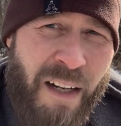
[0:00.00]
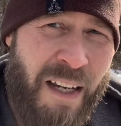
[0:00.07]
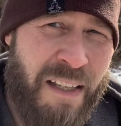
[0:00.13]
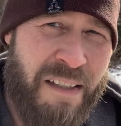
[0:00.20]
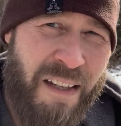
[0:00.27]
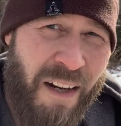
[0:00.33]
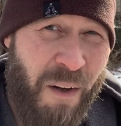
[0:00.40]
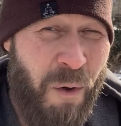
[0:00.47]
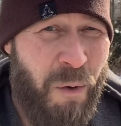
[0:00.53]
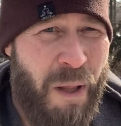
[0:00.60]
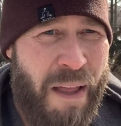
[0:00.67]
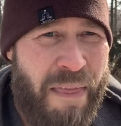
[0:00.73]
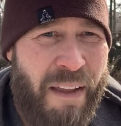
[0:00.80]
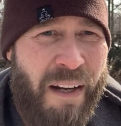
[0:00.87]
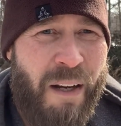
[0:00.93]
It's not a whole
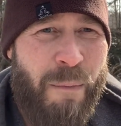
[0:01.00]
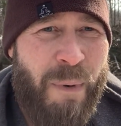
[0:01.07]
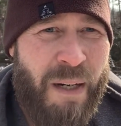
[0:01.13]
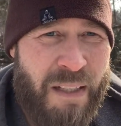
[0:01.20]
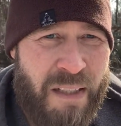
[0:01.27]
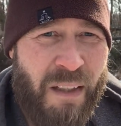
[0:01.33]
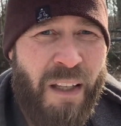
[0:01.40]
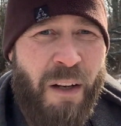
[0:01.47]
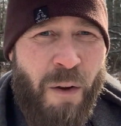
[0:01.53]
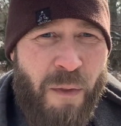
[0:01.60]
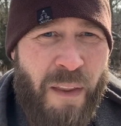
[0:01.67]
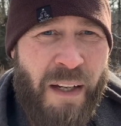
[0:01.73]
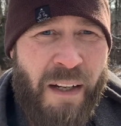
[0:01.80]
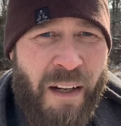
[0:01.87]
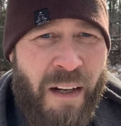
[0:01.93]
lot thicker, but it's a little
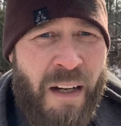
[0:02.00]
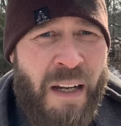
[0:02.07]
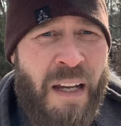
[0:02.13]
thicker.